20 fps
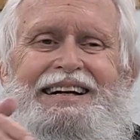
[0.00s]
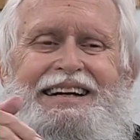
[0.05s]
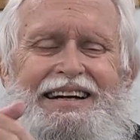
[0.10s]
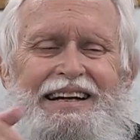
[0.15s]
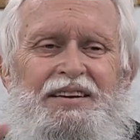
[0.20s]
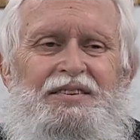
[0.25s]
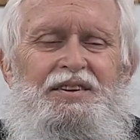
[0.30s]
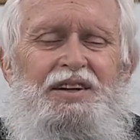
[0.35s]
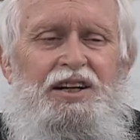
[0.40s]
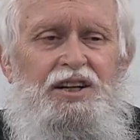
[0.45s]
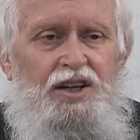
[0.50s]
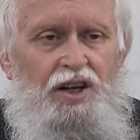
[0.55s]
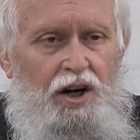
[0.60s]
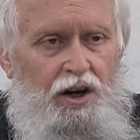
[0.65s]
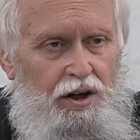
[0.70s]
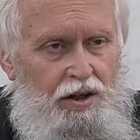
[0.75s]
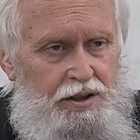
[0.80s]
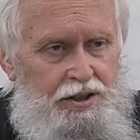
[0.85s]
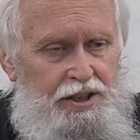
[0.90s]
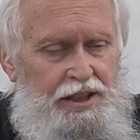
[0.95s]
in the
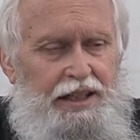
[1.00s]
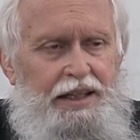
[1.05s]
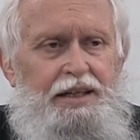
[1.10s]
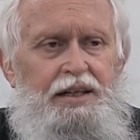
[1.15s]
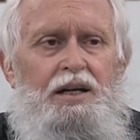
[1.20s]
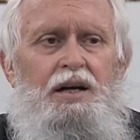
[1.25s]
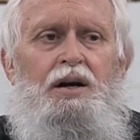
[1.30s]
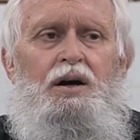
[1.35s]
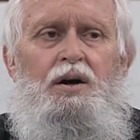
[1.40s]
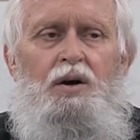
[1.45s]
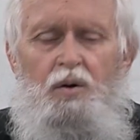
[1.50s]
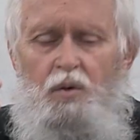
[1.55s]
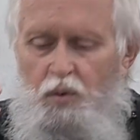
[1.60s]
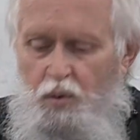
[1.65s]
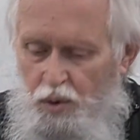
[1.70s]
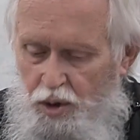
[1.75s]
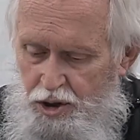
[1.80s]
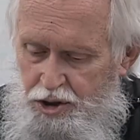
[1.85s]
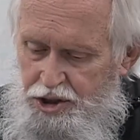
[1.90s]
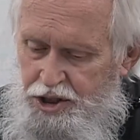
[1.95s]
cultic
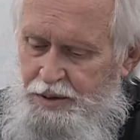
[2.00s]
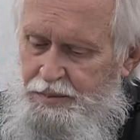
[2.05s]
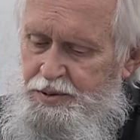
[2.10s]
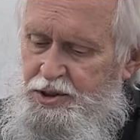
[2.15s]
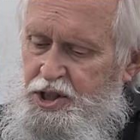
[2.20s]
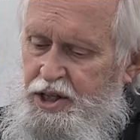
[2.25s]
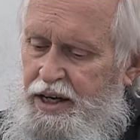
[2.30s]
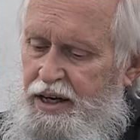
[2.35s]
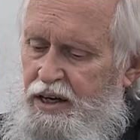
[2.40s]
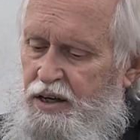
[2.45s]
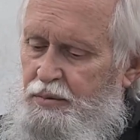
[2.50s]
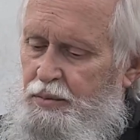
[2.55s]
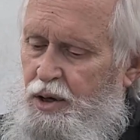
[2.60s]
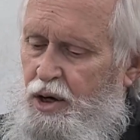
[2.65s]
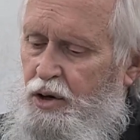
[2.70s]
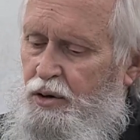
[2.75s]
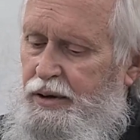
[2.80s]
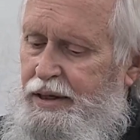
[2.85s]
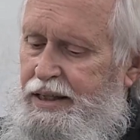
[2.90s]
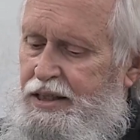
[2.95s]
worship
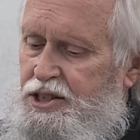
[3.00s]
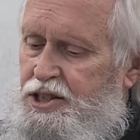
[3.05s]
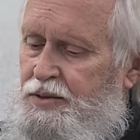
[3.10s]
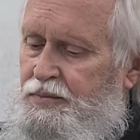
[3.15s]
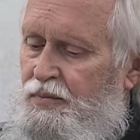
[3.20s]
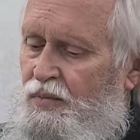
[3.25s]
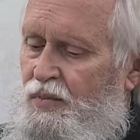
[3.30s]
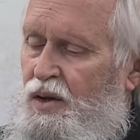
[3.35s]
ceremonies